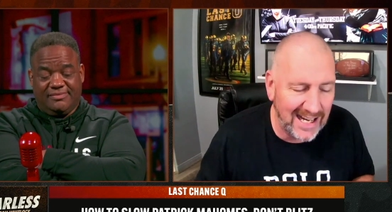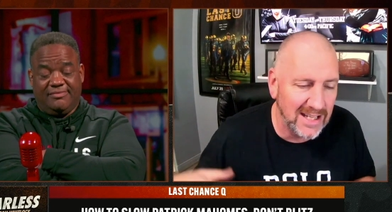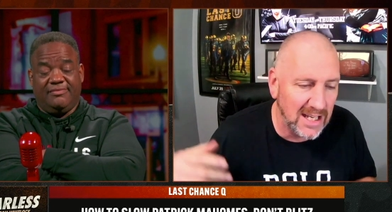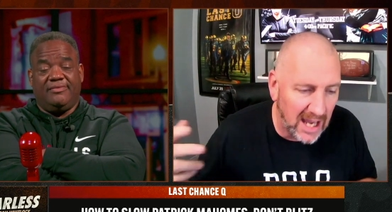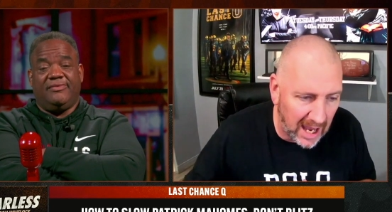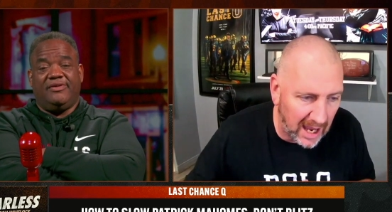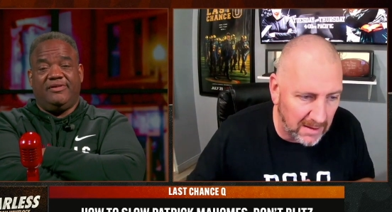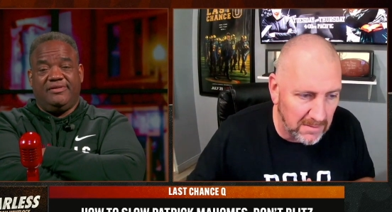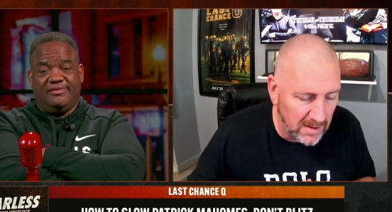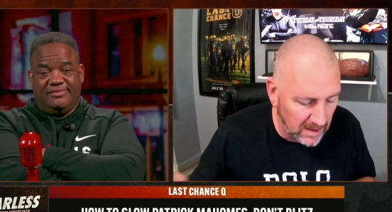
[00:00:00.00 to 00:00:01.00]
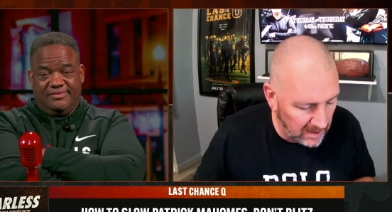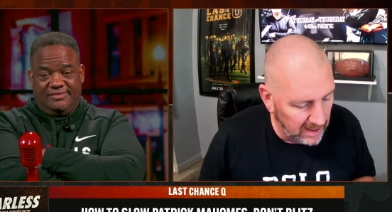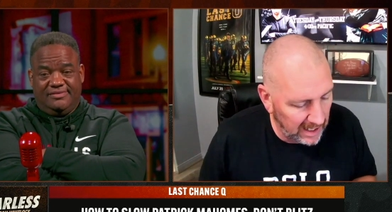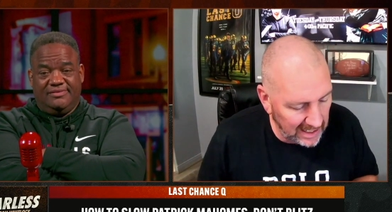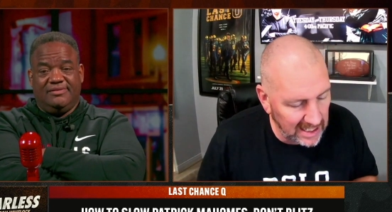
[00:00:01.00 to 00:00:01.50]
Speaker 1: in the game,
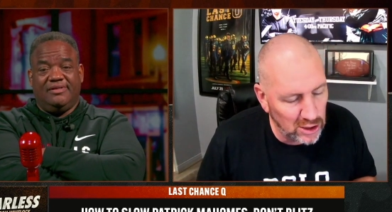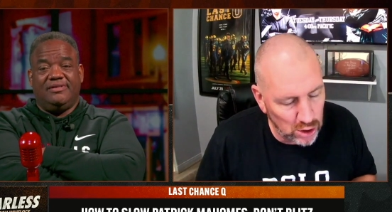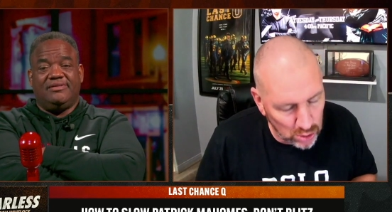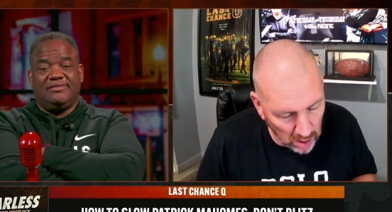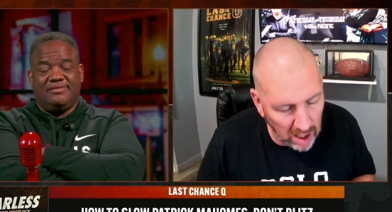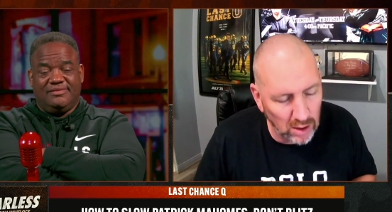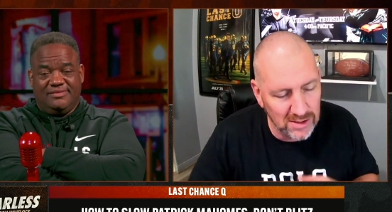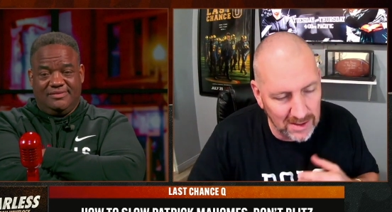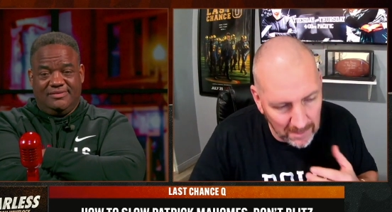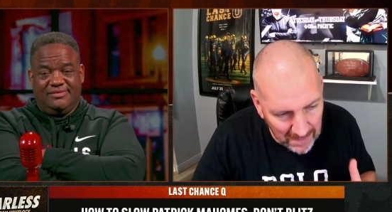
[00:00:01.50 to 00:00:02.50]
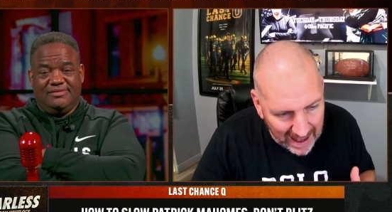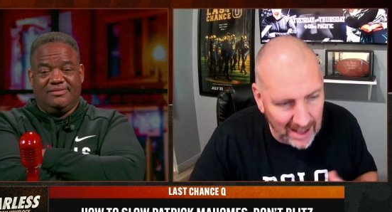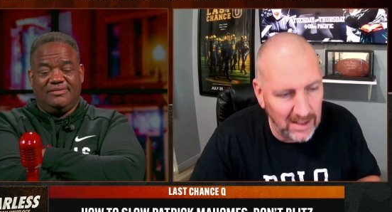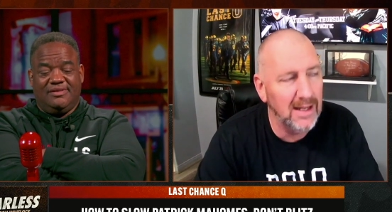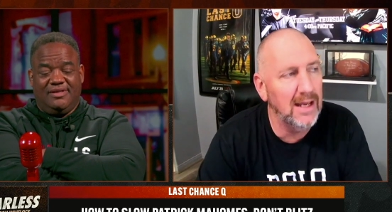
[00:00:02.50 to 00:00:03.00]
and he struggles
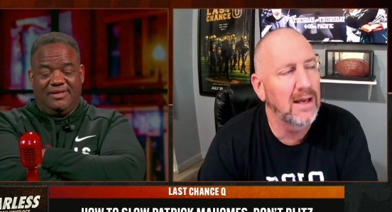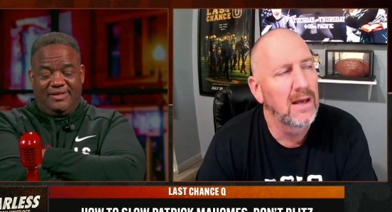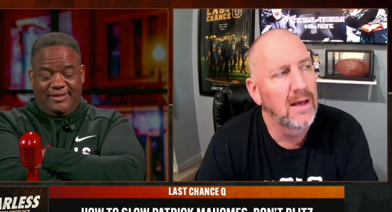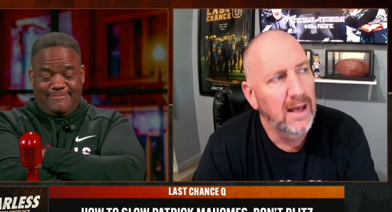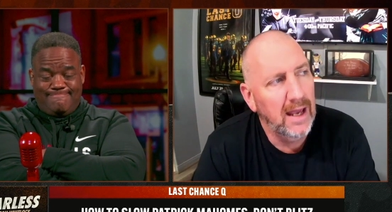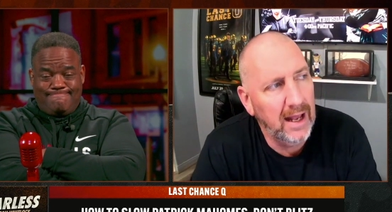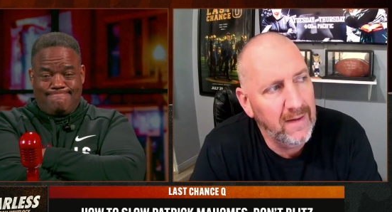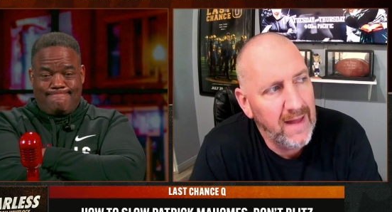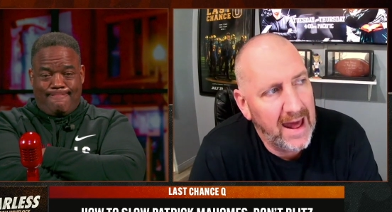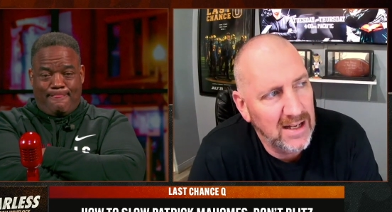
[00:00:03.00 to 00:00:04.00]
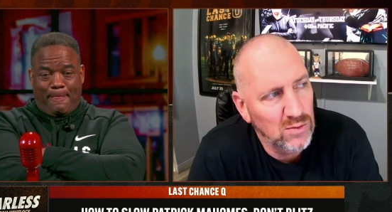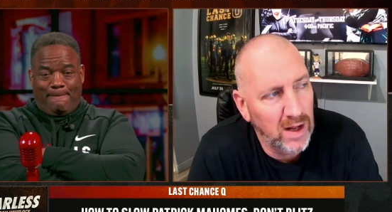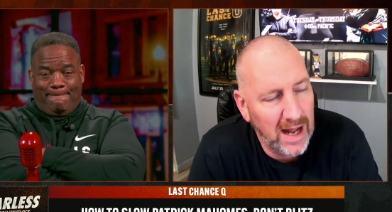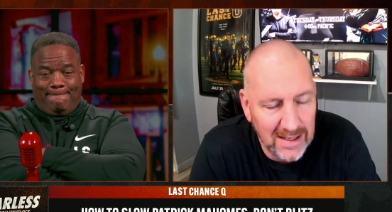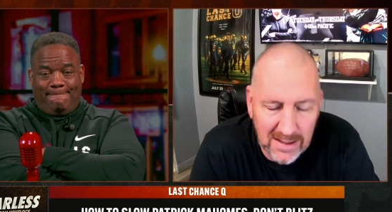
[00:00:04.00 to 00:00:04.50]
mildly. And that is
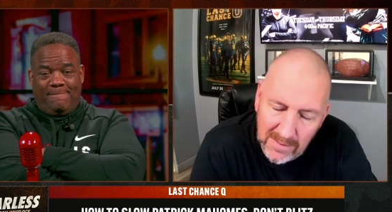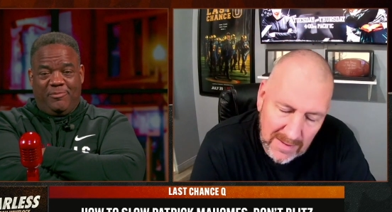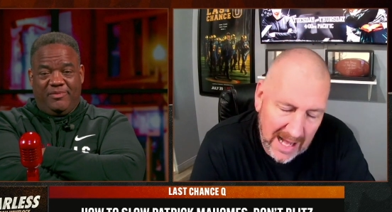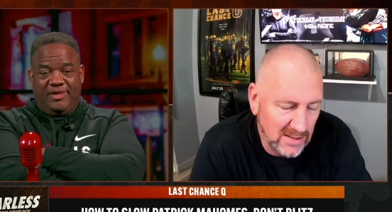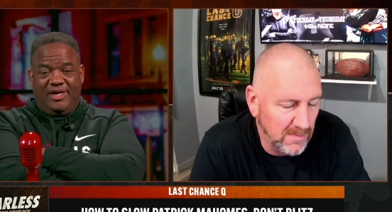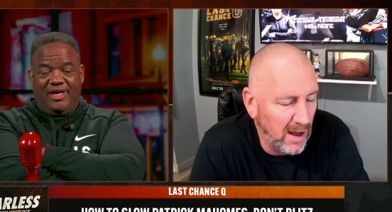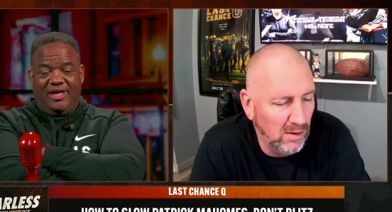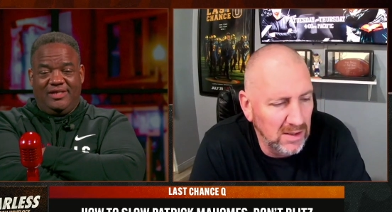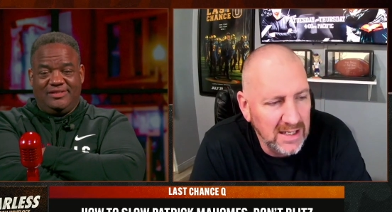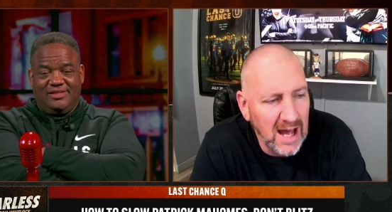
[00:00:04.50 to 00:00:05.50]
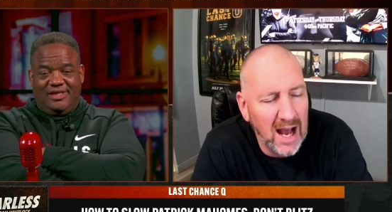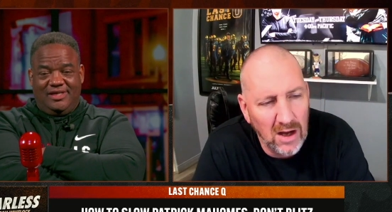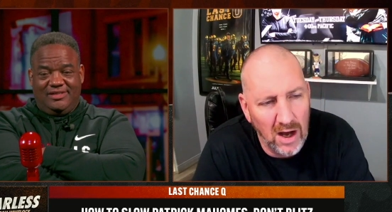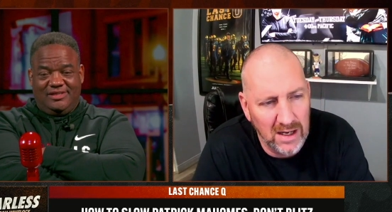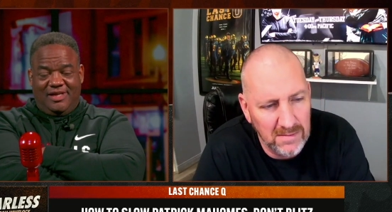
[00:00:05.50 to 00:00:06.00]
what I that's my only knock
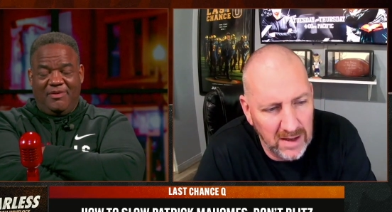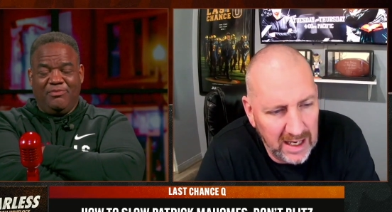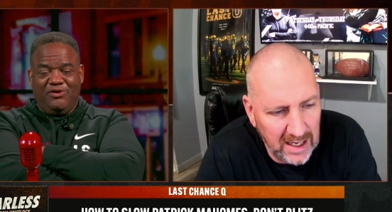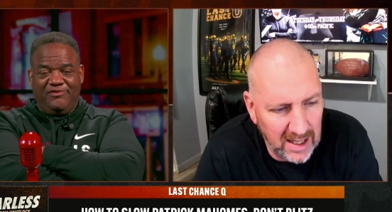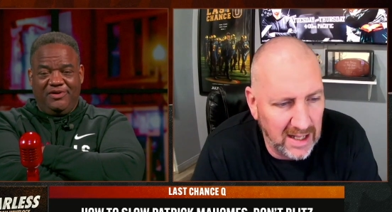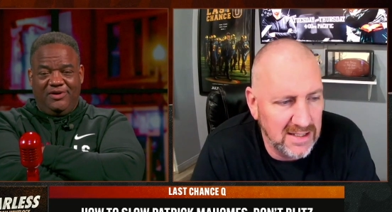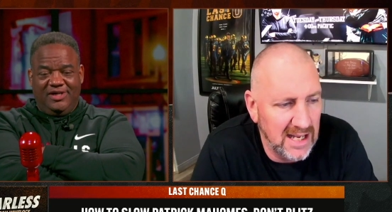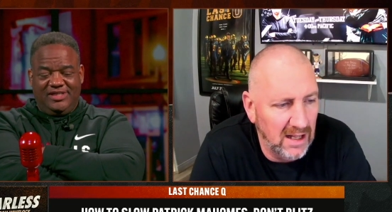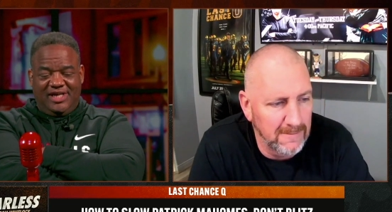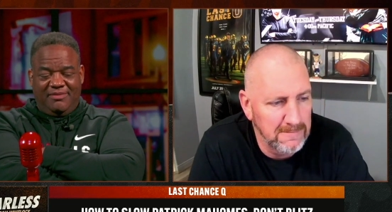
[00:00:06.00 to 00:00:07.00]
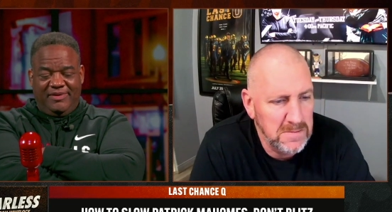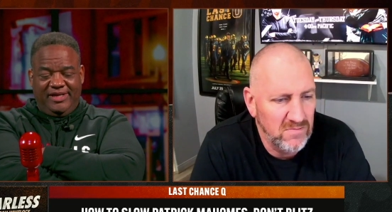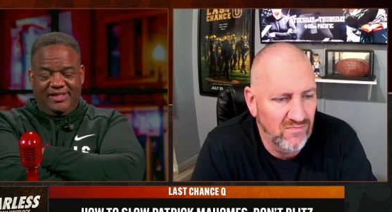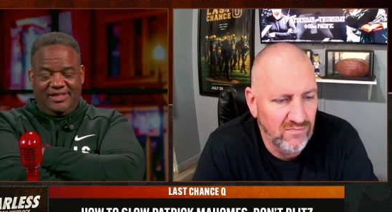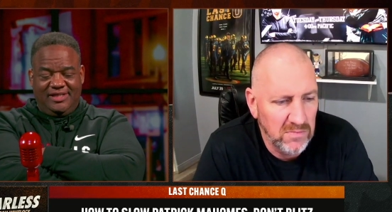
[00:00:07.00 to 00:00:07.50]
on
Speaker 2: him. Let me move it, you on, J
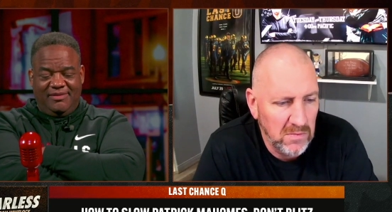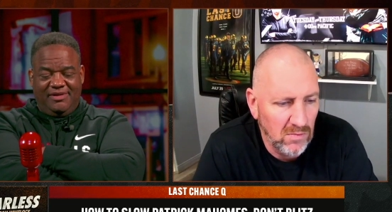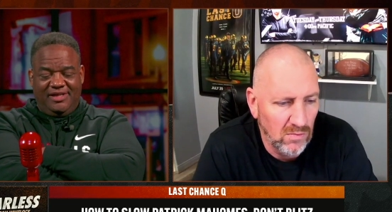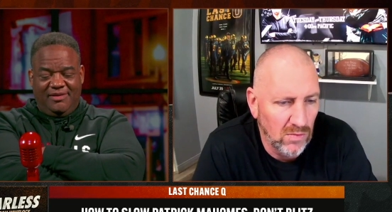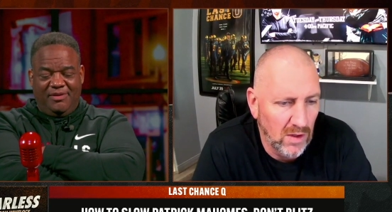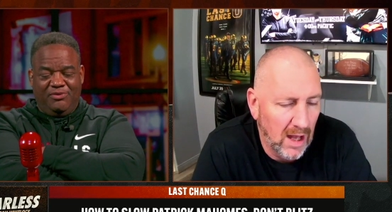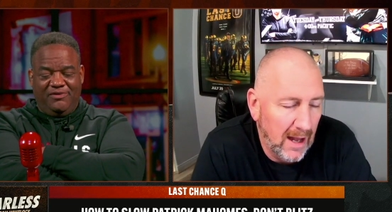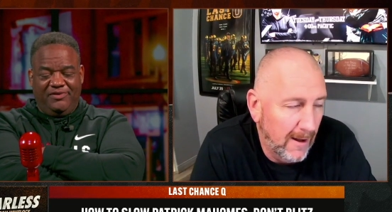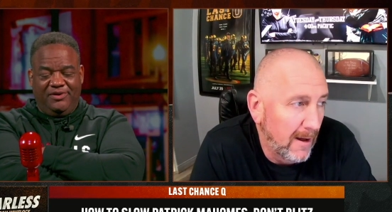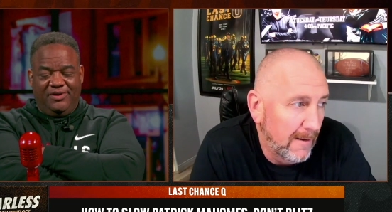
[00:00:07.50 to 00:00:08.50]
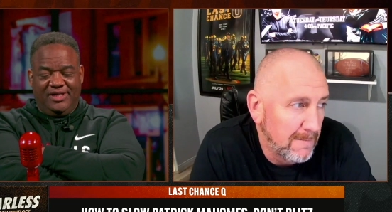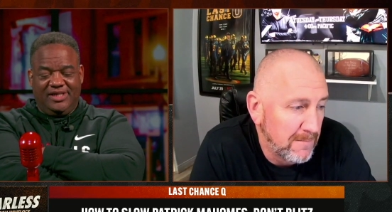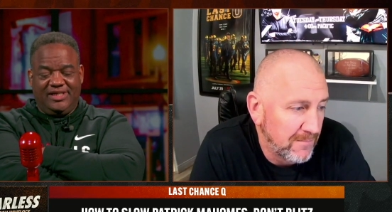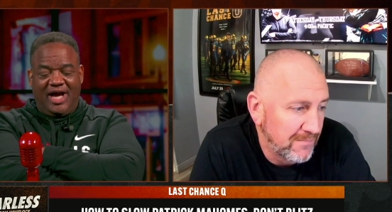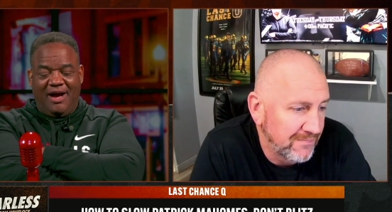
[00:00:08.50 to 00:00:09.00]
B. Let, let me move you on to
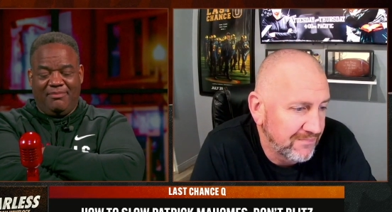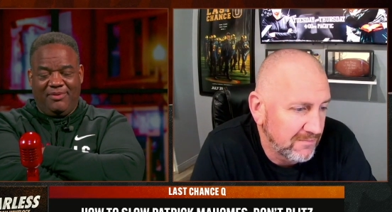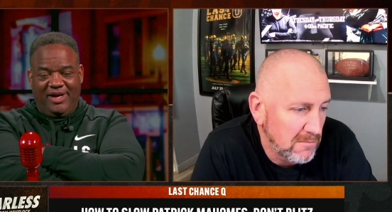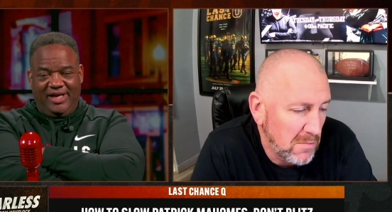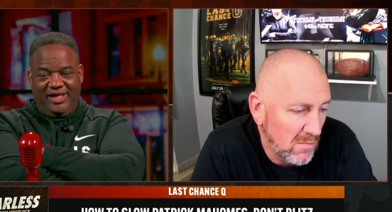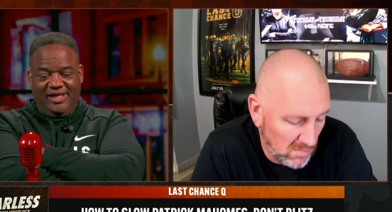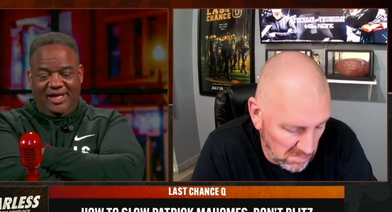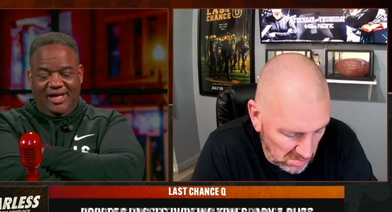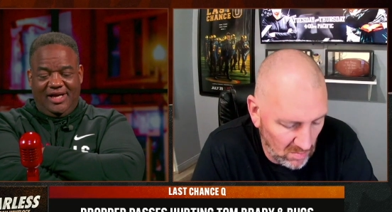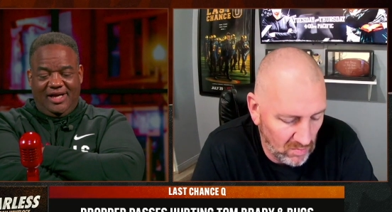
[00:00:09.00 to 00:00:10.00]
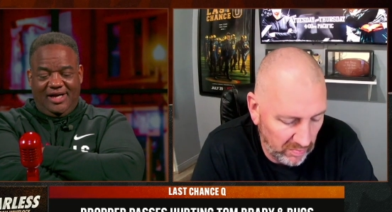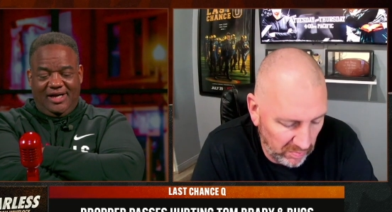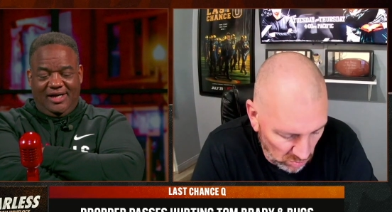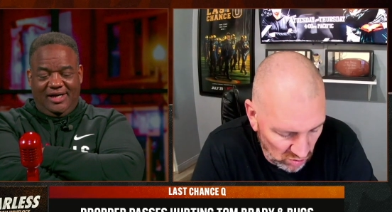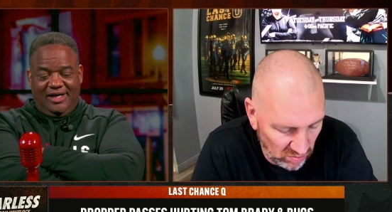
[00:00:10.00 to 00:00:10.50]
Tom Brady.
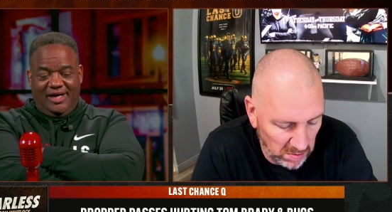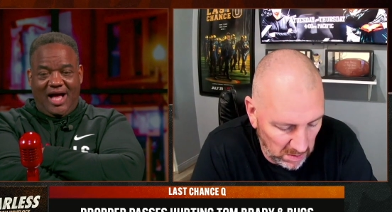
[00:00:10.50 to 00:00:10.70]
Uh,